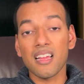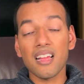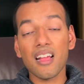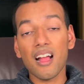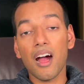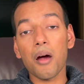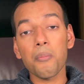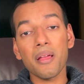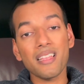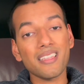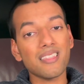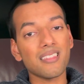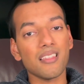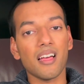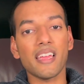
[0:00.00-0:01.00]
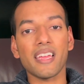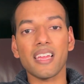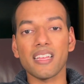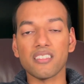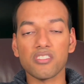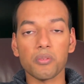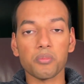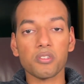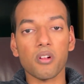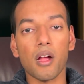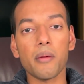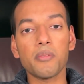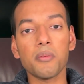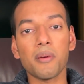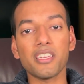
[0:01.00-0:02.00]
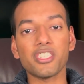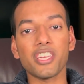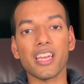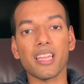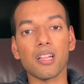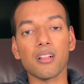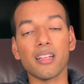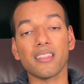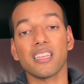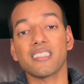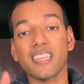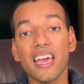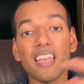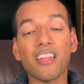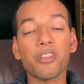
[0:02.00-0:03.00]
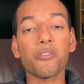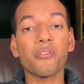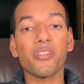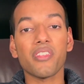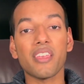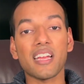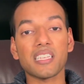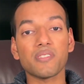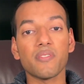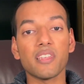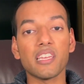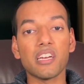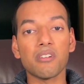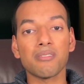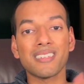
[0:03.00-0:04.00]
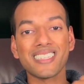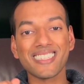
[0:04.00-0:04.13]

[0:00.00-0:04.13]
comment, like, and subscribe to my channel, and let's head on over to the next video.